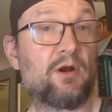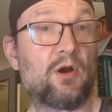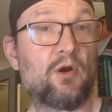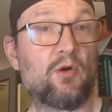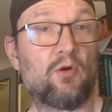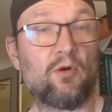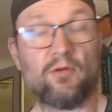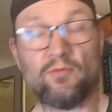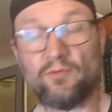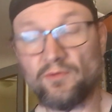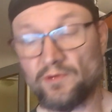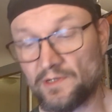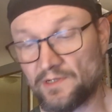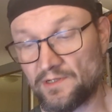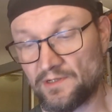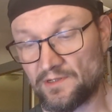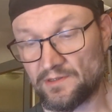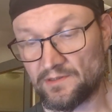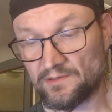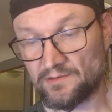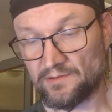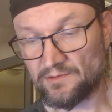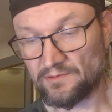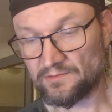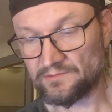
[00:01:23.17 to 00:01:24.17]
are always
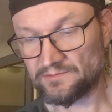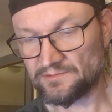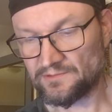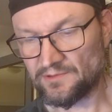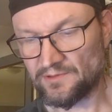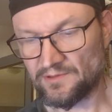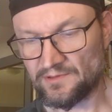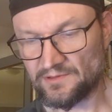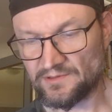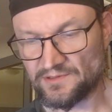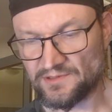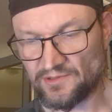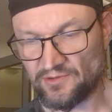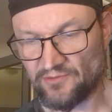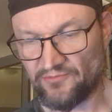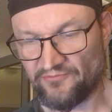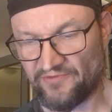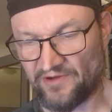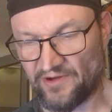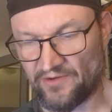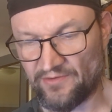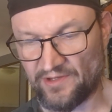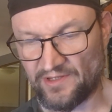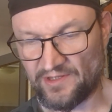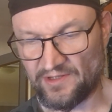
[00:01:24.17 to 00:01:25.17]
also
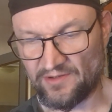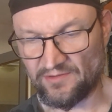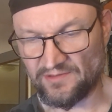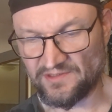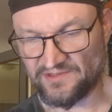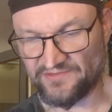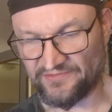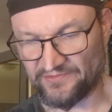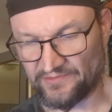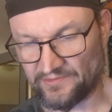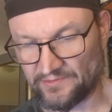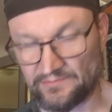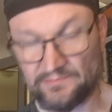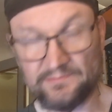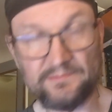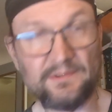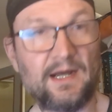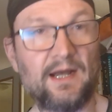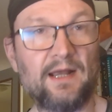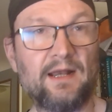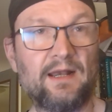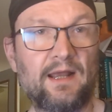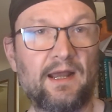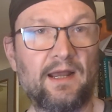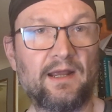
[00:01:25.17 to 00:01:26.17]
very useful.
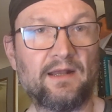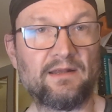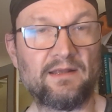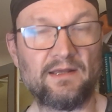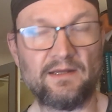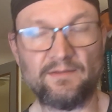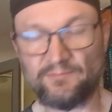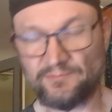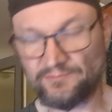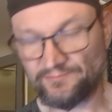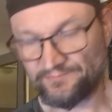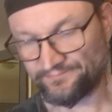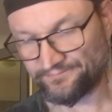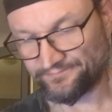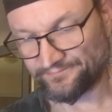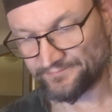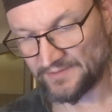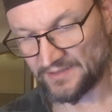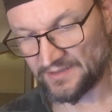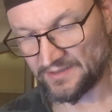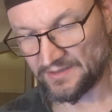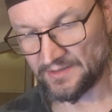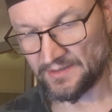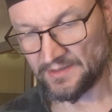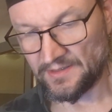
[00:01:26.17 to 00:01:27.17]
I like them.
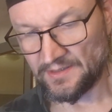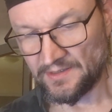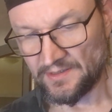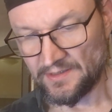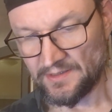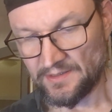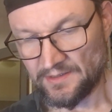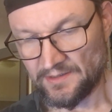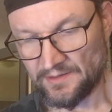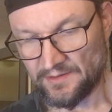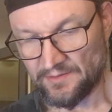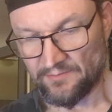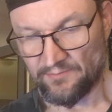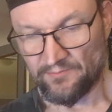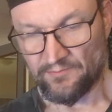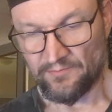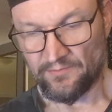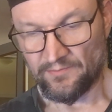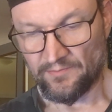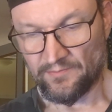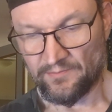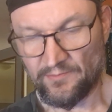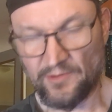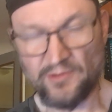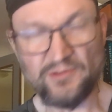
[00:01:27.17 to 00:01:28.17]

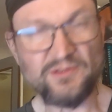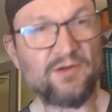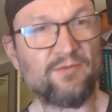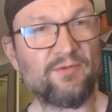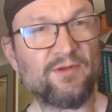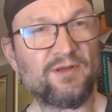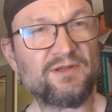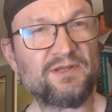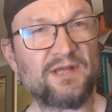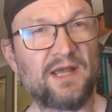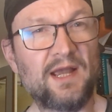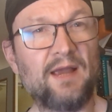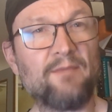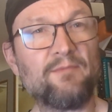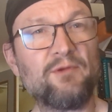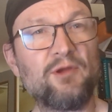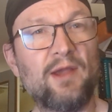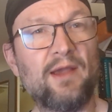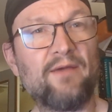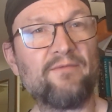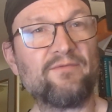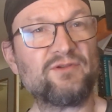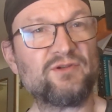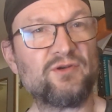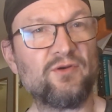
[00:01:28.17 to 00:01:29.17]
Most of the time you
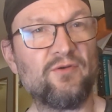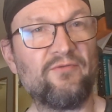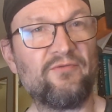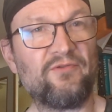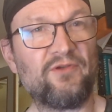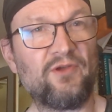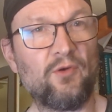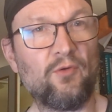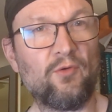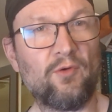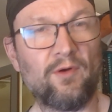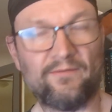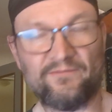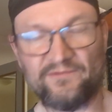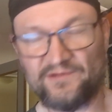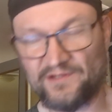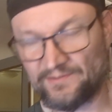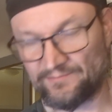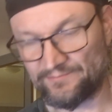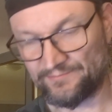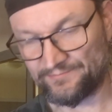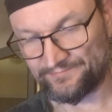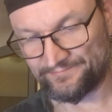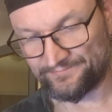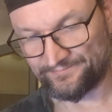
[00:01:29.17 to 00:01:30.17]
have too few of
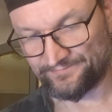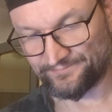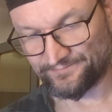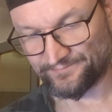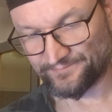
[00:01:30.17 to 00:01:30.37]
them.